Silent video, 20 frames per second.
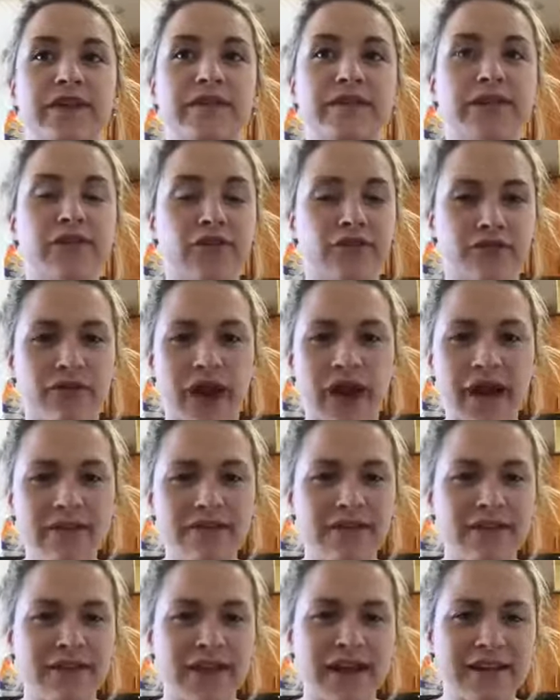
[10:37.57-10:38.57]

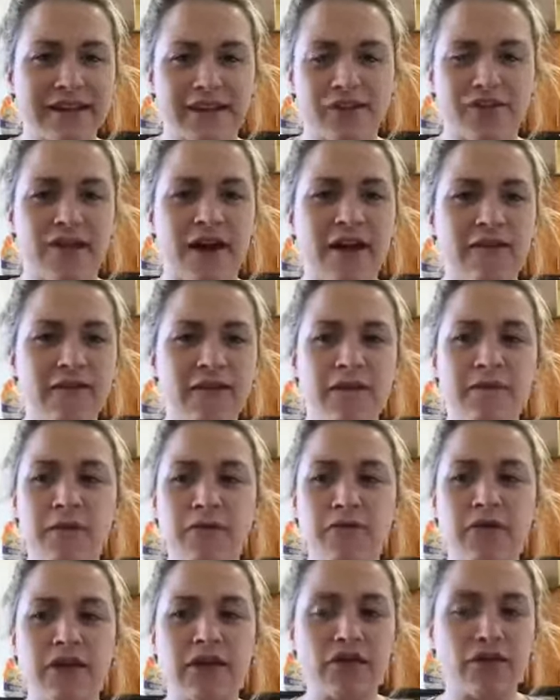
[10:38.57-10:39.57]
survive not surviving but
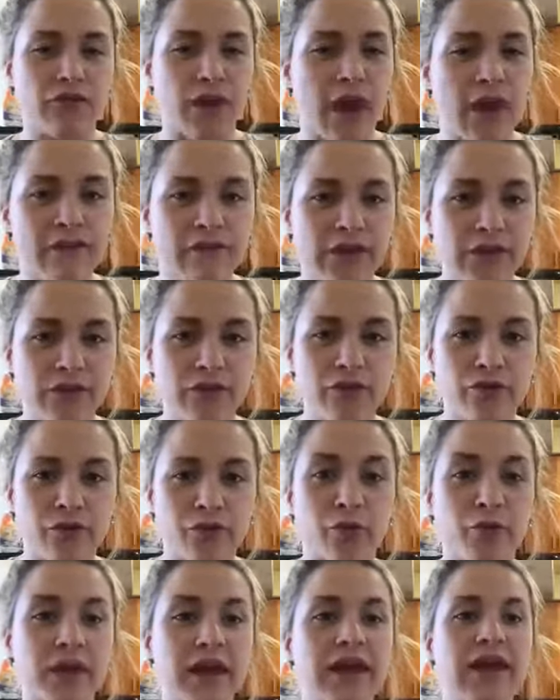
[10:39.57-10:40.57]
really thriving through the
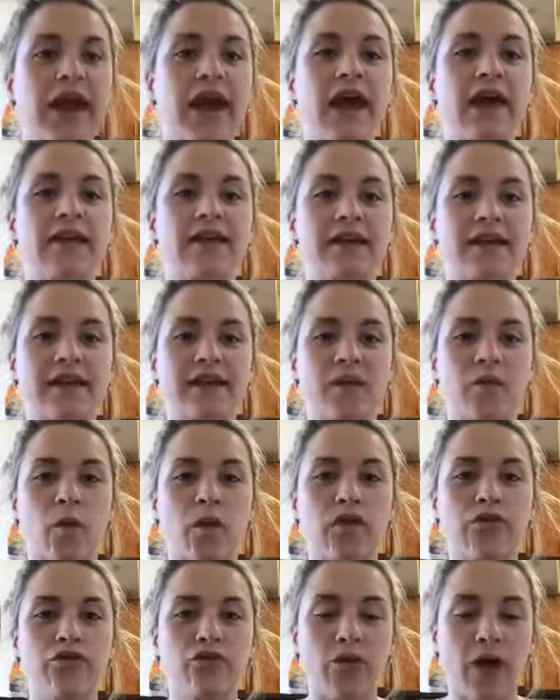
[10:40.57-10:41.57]
weekends is
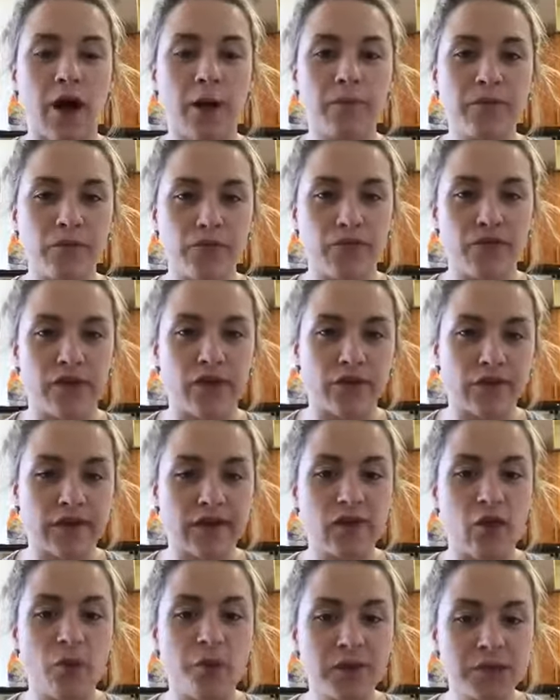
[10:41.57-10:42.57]
going to help you feel
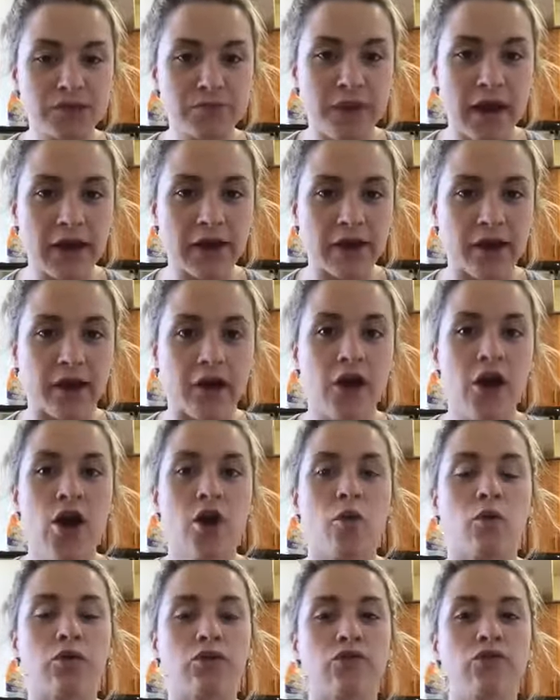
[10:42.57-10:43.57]
so much better
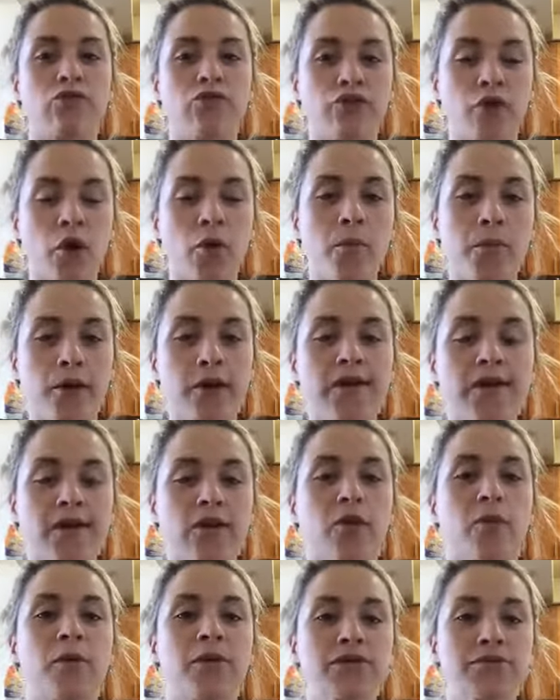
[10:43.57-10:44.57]
when you don't put
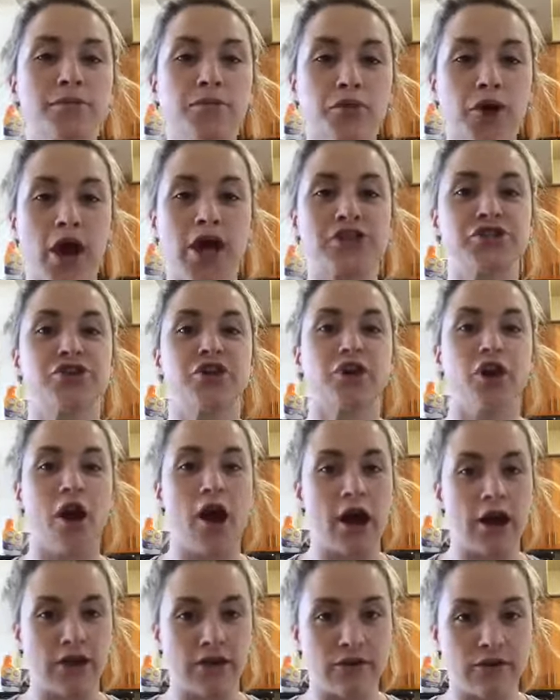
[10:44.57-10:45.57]
so much pressure
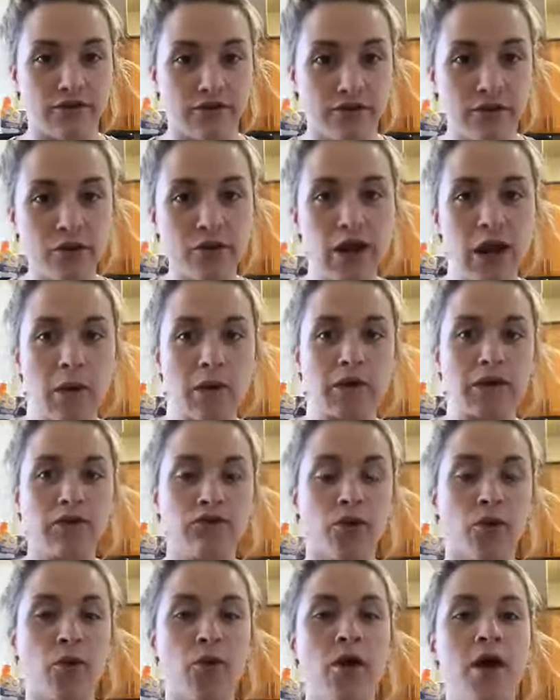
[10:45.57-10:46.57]
on food and when you
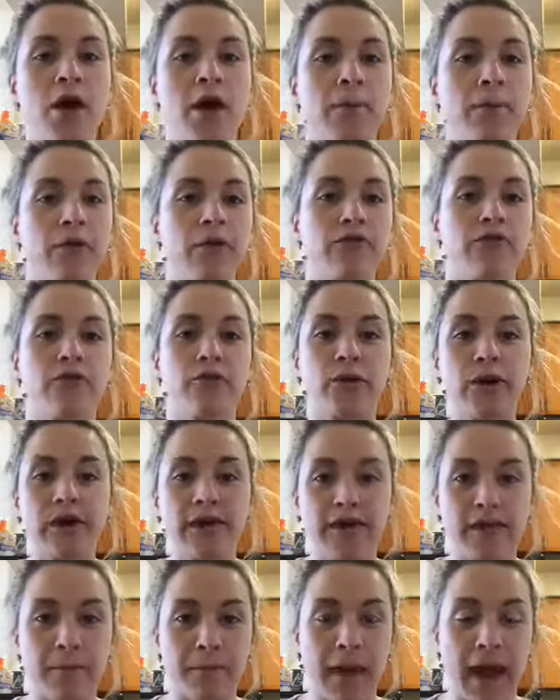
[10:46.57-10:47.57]
don't put food
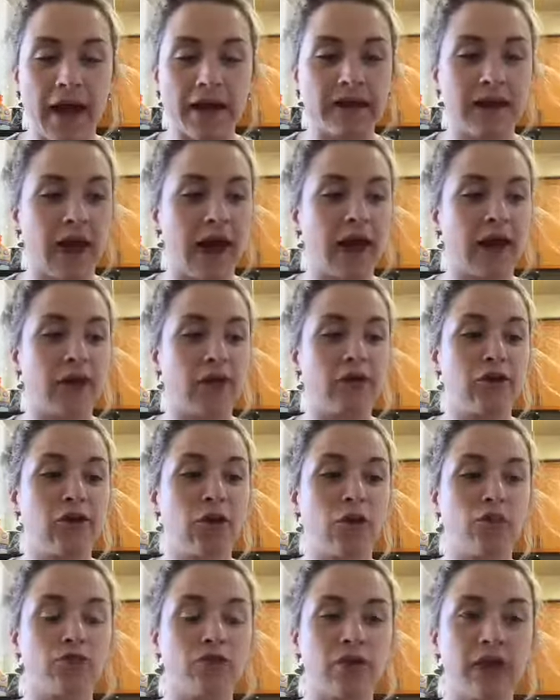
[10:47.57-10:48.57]
as the bad guy or you
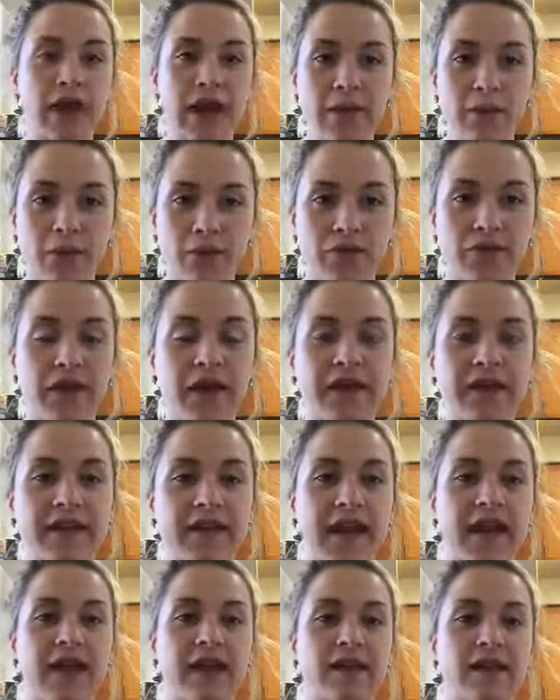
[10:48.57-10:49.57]
don't label things
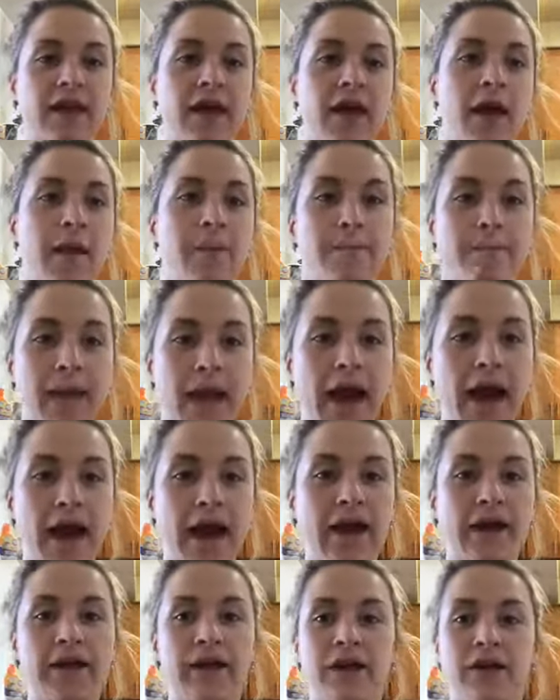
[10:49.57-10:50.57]
as
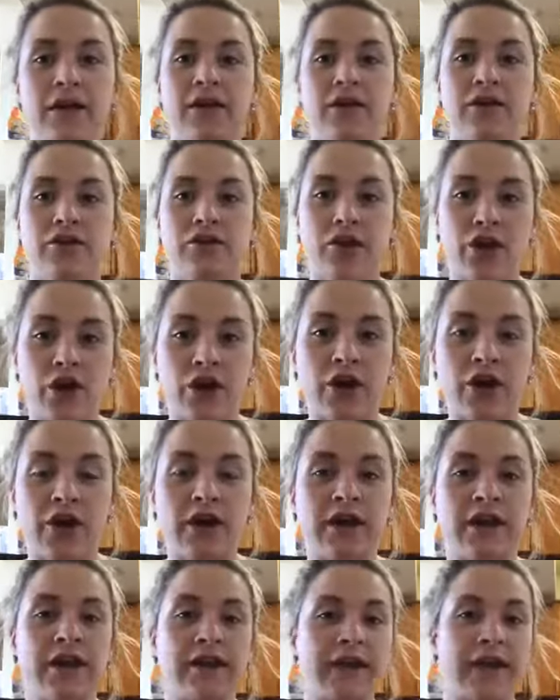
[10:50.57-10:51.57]
bad
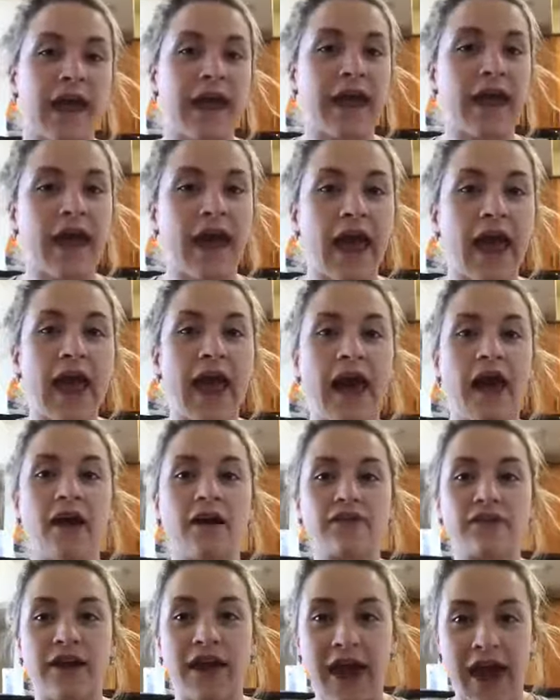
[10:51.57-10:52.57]
good can't
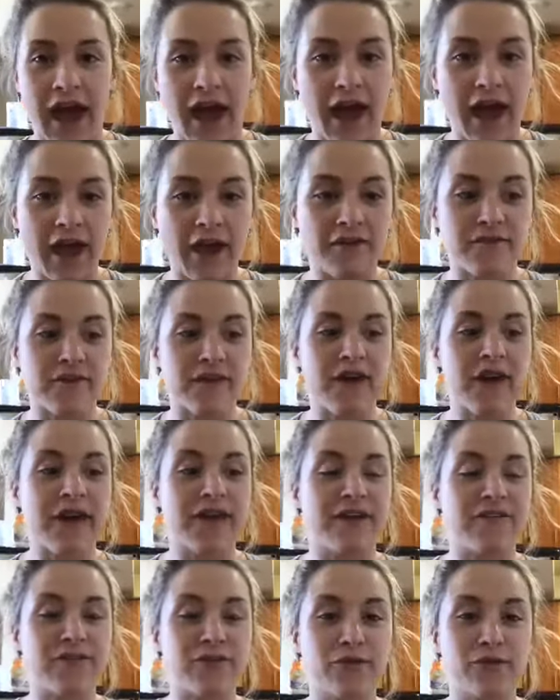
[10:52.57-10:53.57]
have have
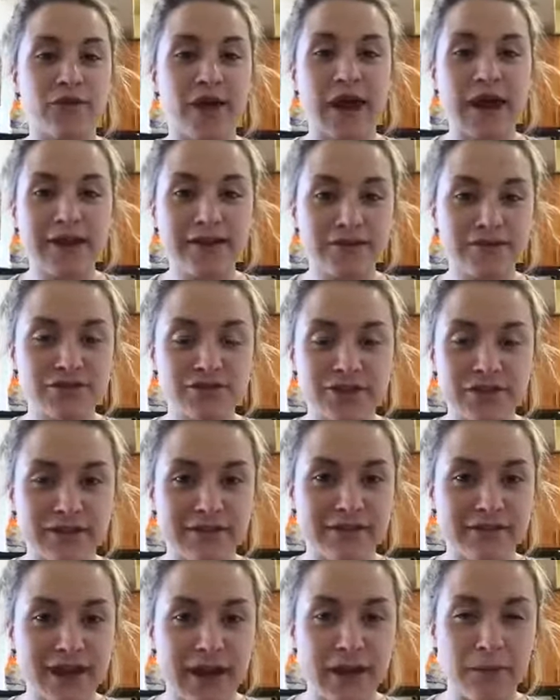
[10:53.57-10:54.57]
if you kind of
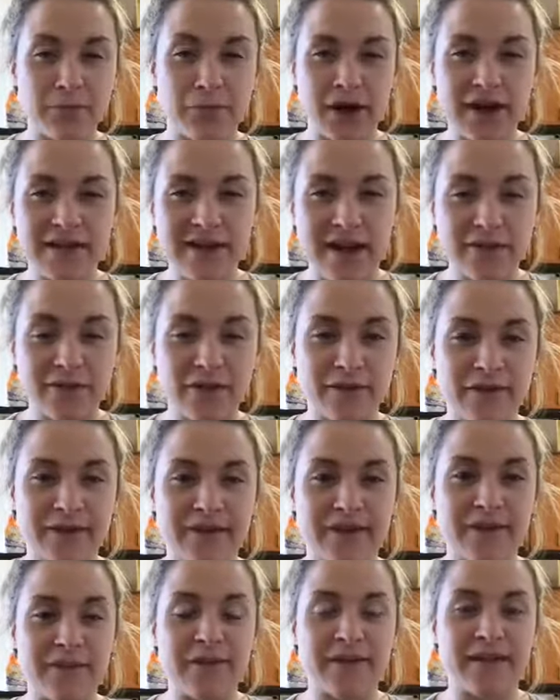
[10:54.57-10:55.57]
kind of break down those
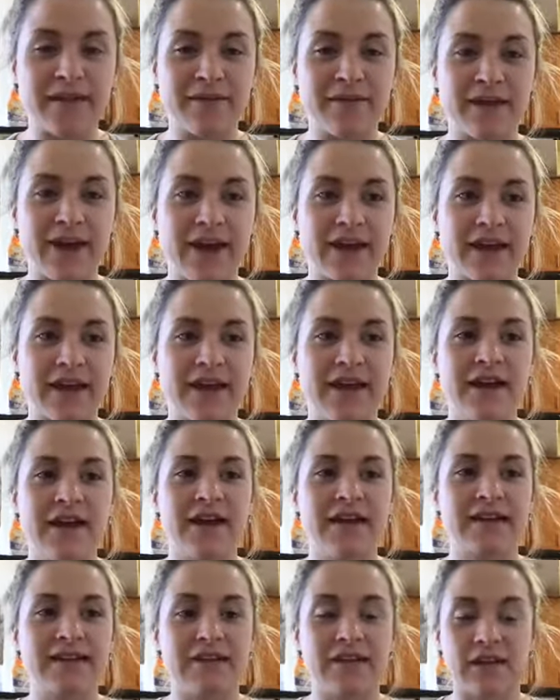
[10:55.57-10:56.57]
limits and be like
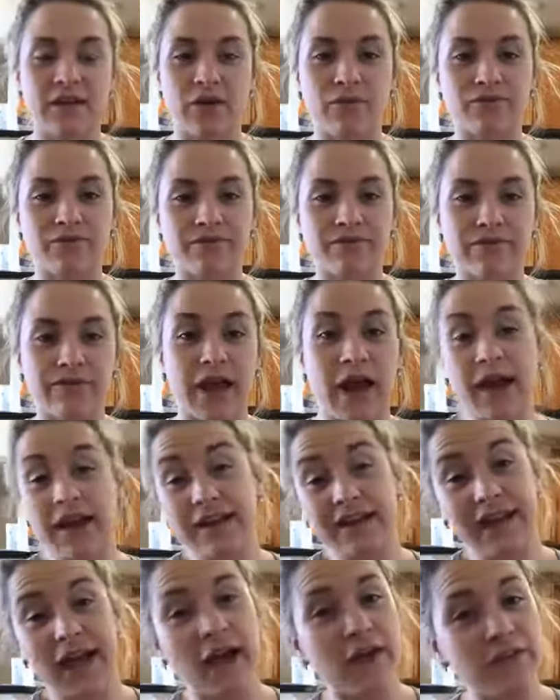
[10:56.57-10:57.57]
you know not
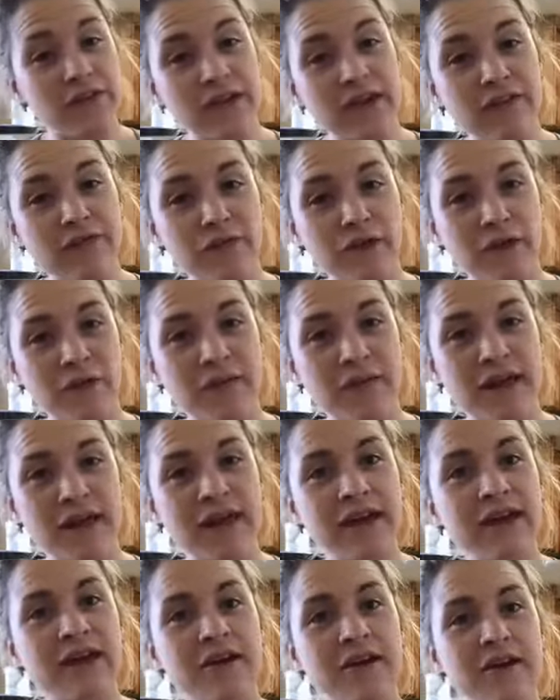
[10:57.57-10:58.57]
as healthy for
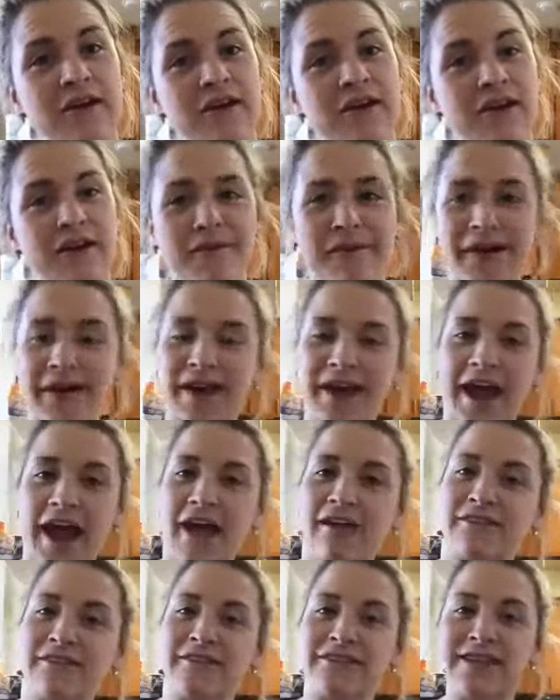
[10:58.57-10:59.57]
me am i gonna
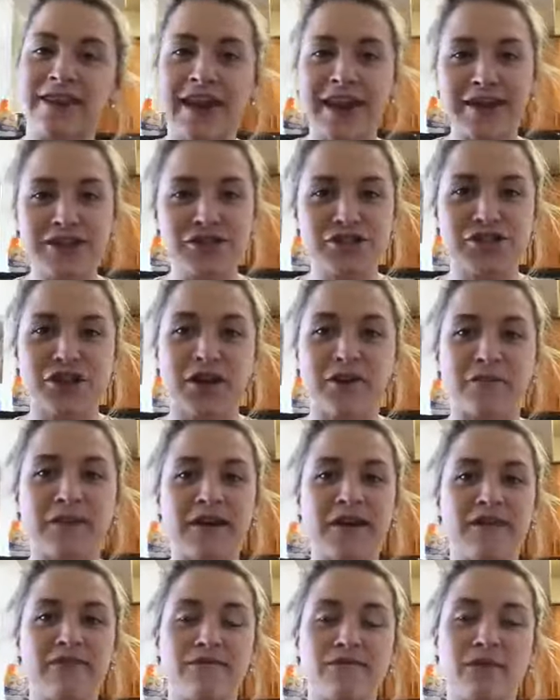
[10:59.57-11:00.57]
have it today sure but
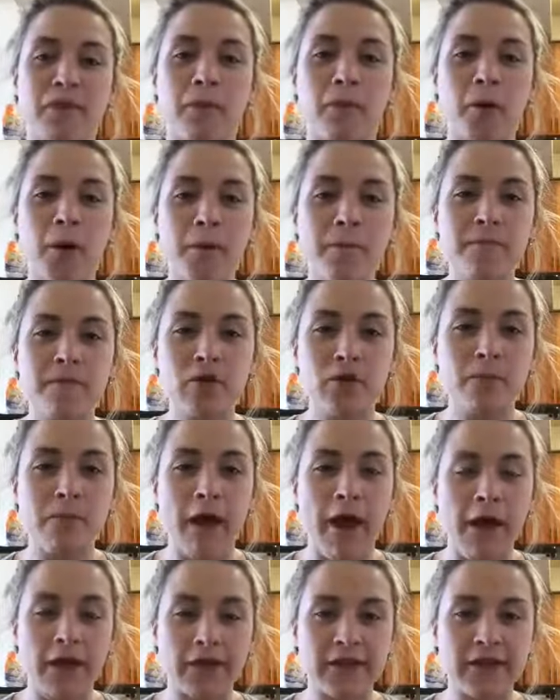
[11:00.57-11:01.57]
it, the more you
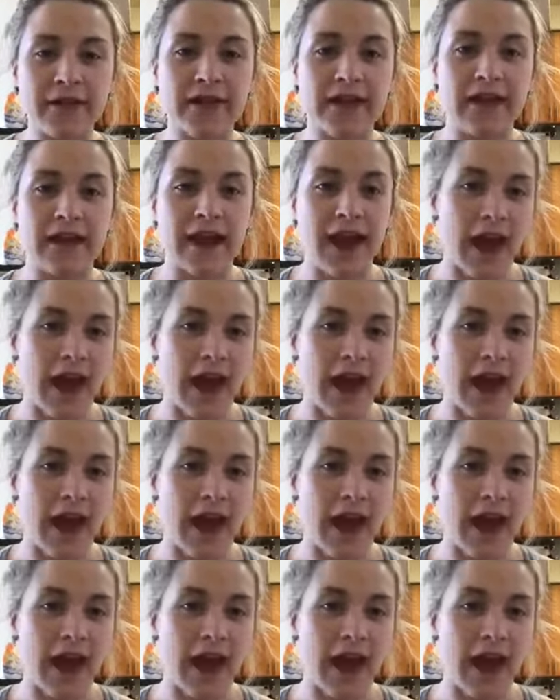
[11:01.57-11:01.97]
balance it